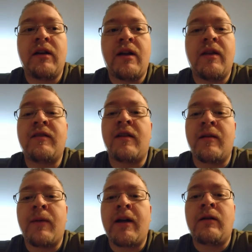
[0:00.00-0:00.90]
And the
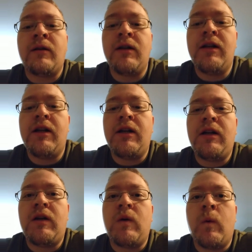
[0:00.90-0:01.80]
second battle
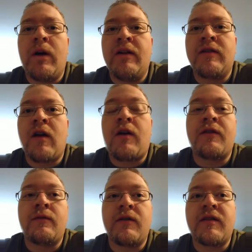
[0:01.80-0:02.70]
was
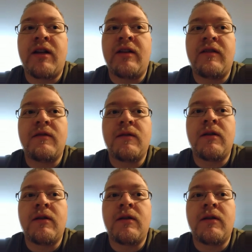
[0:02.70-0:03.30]
also versus knights.